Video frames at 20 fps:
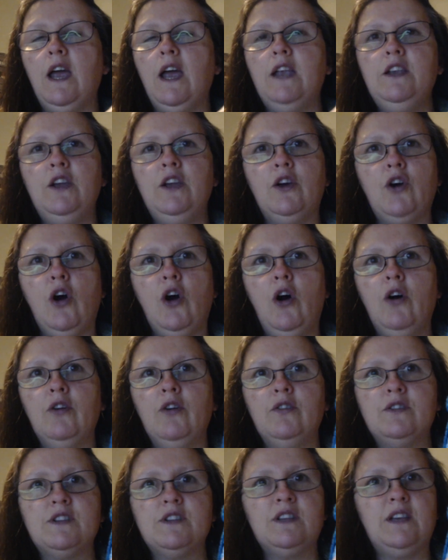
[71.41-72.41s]
and you
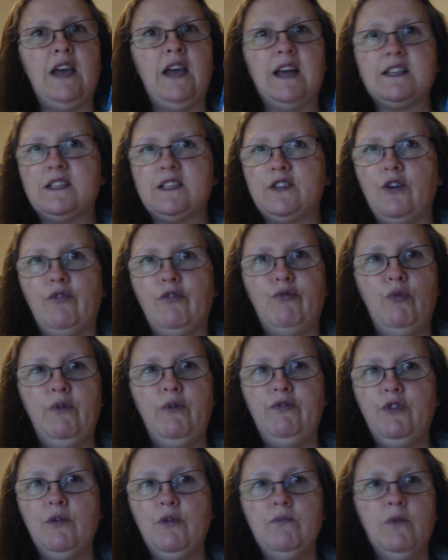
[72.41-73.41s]
can't cast off
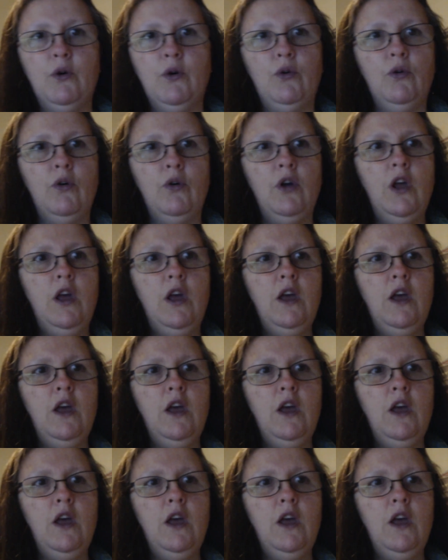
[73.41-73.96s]
with them, or